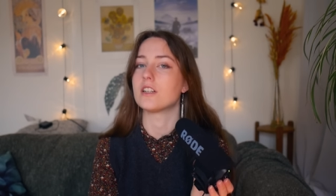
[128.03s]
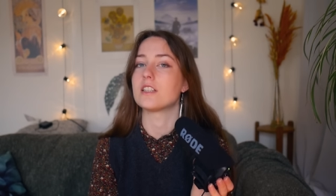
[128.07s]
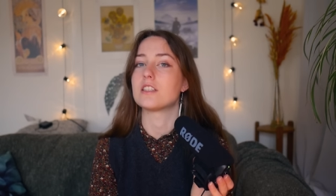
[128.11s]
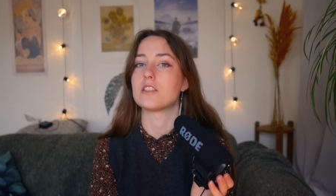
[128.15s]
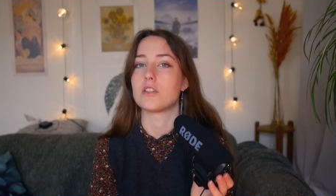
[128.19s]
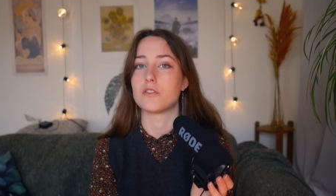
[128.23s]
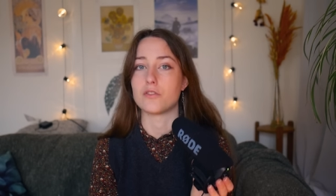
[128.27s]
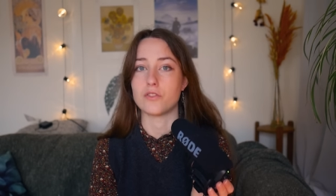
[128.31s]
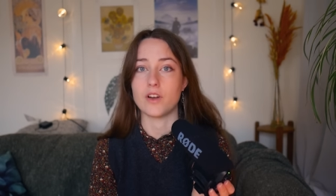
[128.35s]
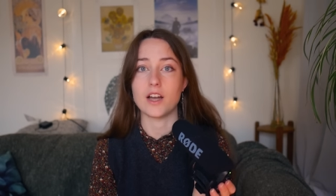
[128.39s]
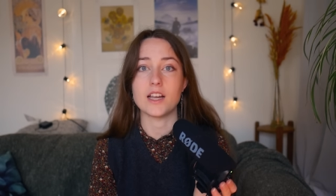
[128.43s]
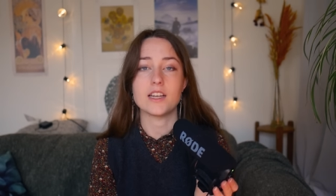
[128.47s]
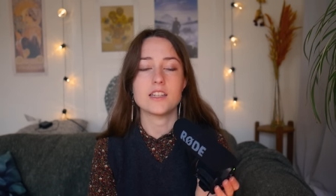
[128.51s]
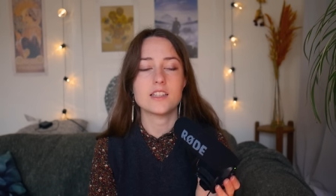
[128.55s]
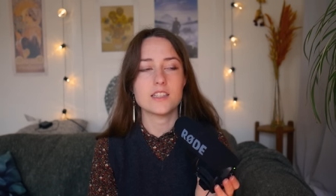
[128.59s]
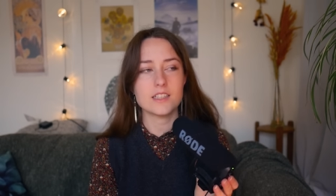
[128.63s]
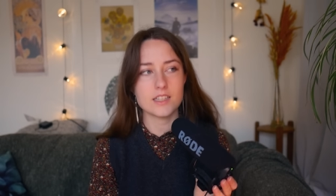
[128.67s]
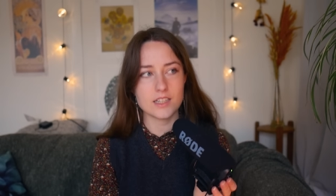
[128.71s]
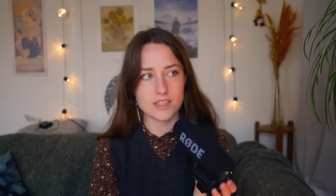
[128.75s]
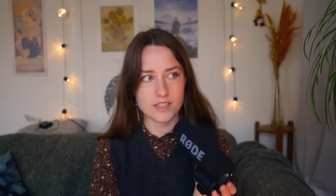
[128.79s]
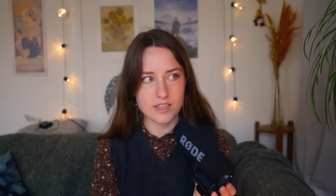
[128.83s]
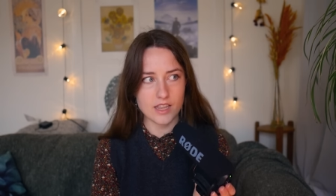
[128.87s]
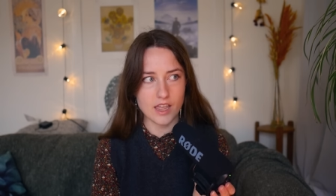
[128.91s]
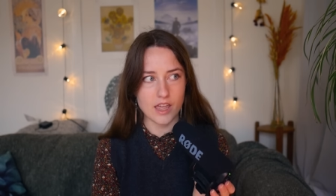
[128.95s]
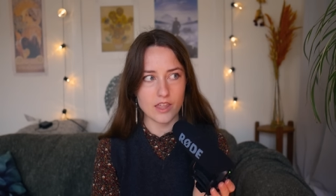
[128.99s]
It's a fight to
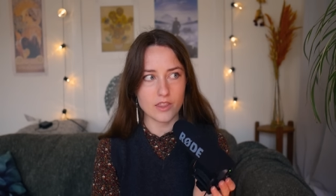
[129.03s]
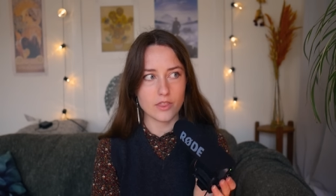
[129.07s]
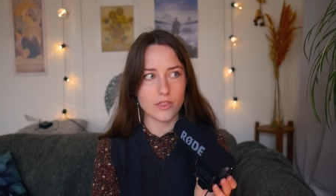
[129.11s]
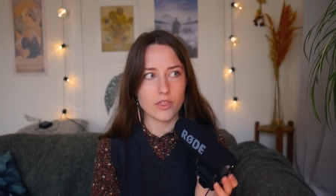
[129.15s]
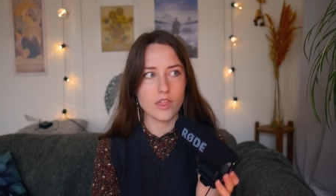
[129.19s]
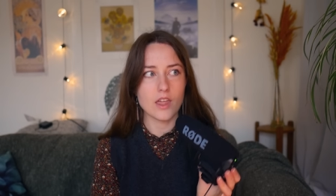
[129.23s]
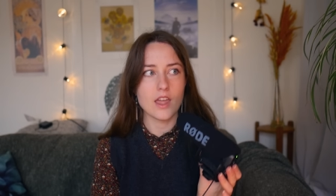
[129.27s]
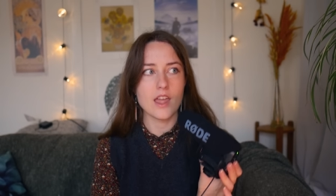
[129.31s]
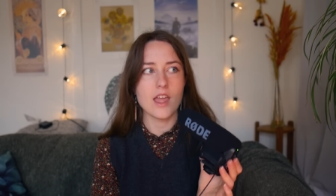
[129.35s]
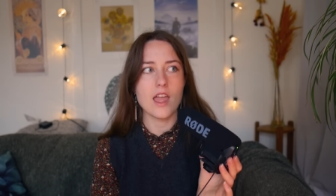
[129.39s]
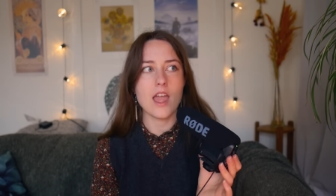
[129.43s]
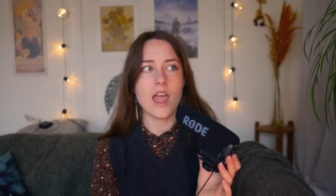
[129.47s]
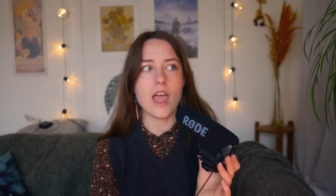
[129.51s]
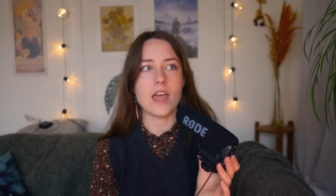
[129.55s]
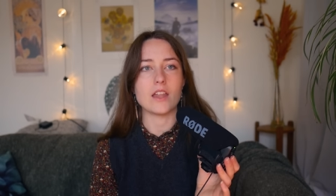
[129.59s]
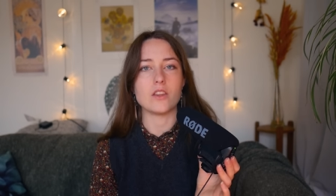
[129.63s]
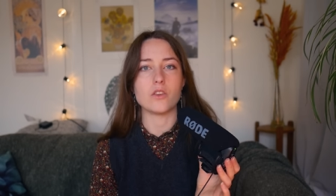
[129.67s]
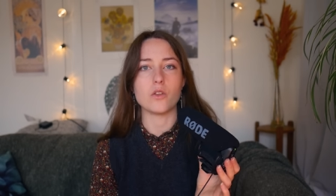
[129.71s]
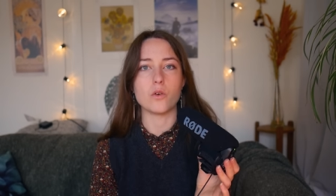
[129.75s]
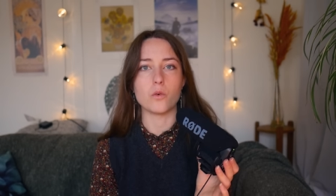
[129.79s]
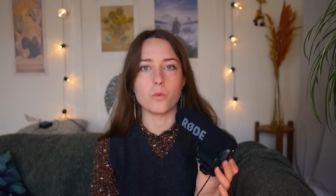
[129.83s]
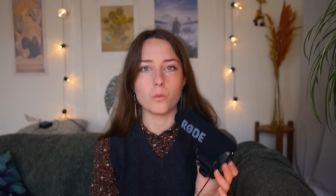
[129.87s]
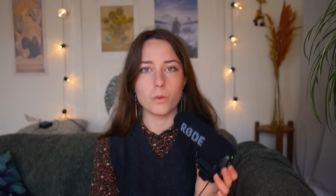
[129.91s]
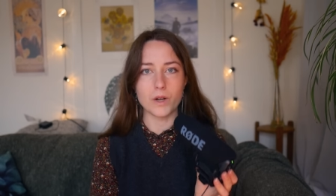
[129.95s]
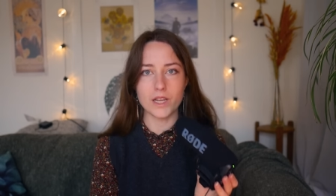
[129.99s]
the death, and
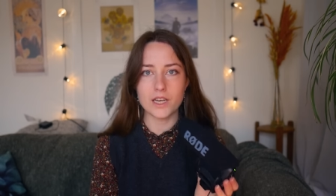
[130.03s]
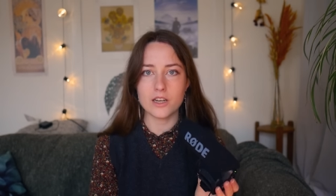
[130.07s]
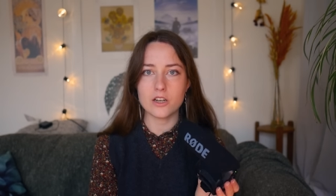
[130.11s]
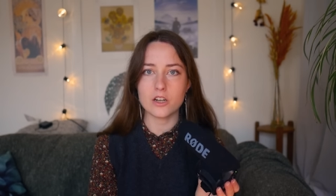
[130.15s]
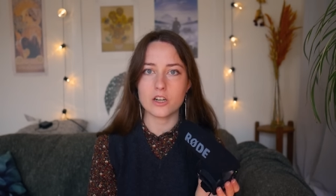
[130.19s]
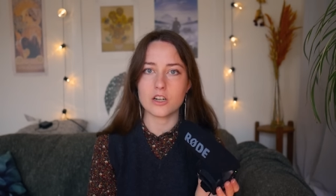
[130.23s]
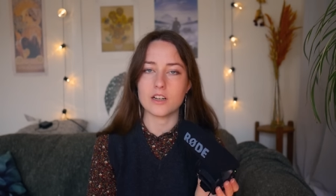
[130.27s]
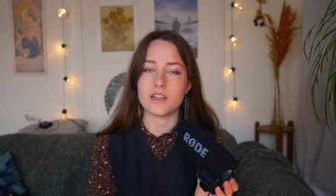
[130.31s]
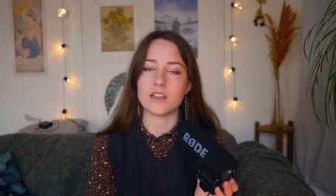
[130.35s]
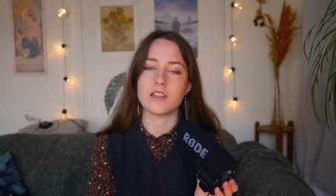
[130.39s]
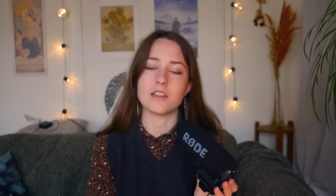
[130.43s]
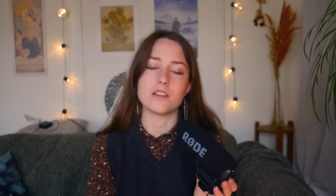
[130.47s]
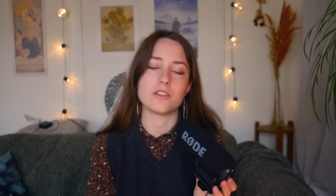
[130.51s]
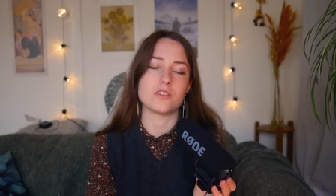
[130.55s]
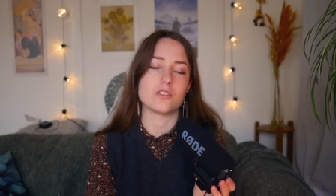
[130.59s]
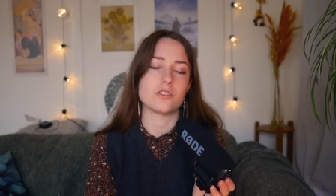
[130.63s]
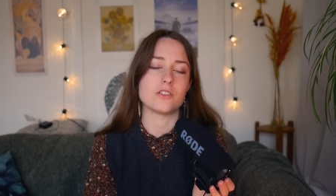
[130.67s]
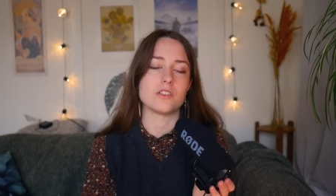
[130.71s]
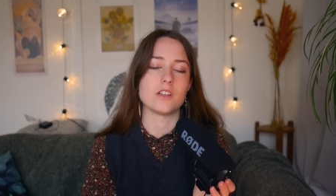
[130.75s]
the winner is